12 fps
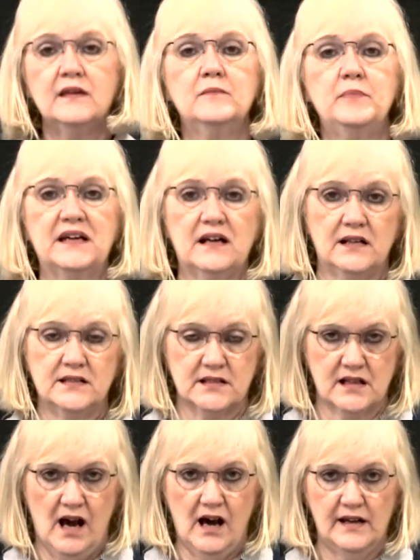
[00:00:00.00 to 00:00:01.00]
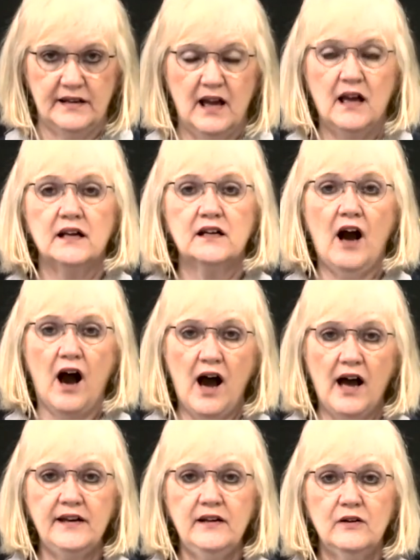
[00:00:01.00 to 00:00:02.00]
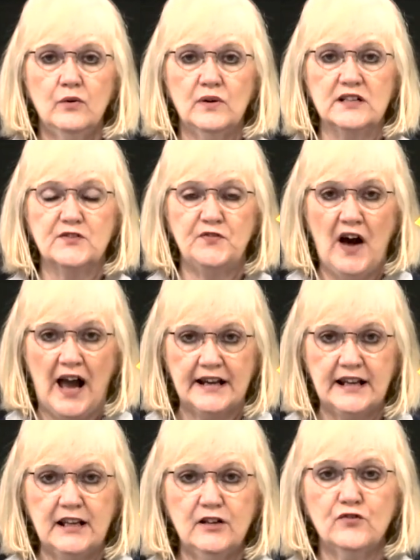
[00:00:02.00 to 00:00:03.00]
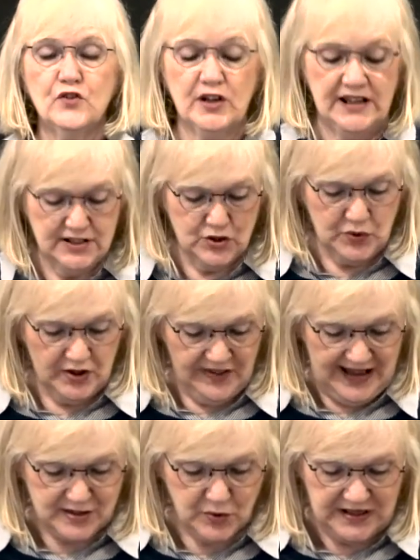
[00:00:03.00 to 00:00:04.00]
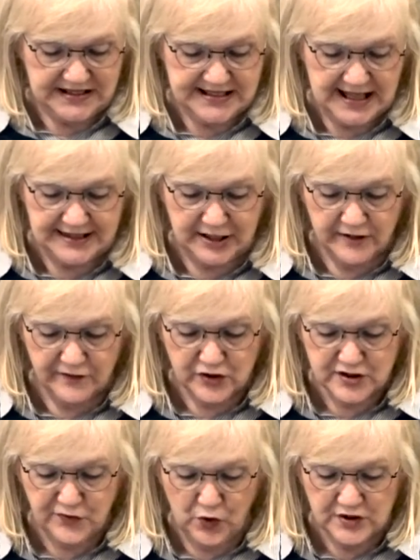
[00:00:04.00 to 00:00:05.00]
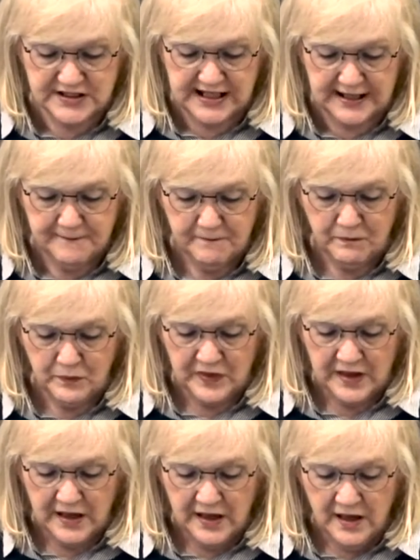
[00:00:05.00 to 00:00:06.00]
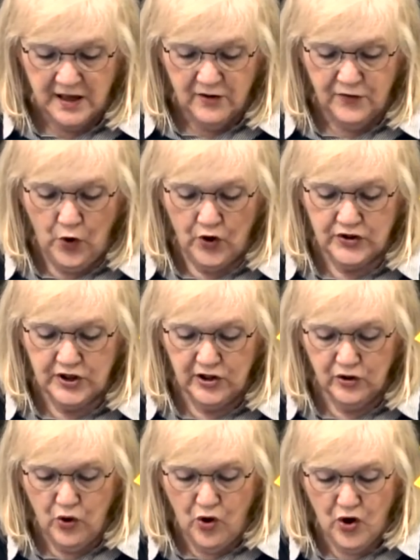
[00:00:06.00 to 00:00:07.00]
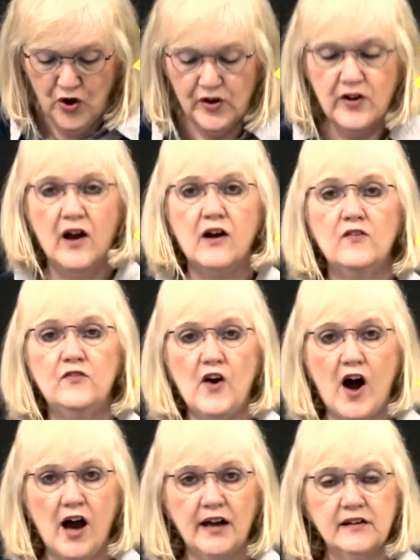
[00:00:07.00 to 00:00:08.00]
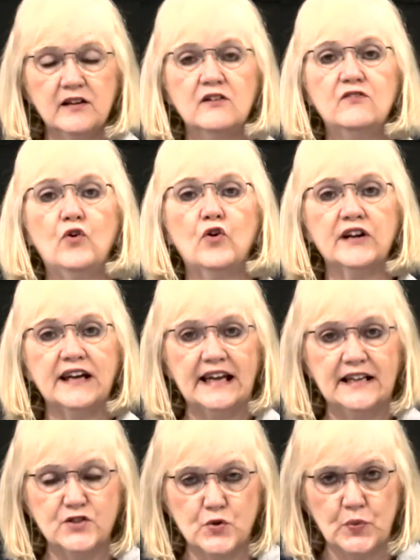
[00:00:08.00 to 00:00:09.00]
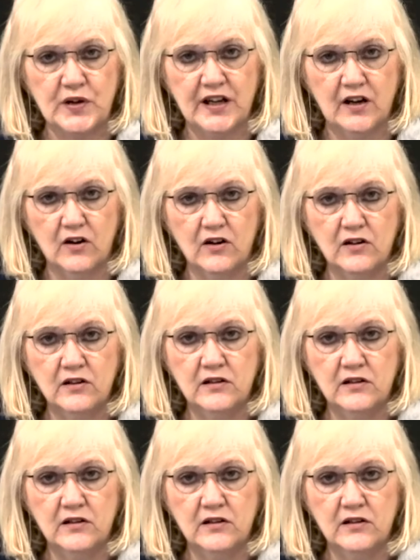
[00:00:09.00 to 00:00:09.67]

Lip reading: Because God. God was fighting for Israel. That's what it said there in verse 14. For the Lord fought for Israel.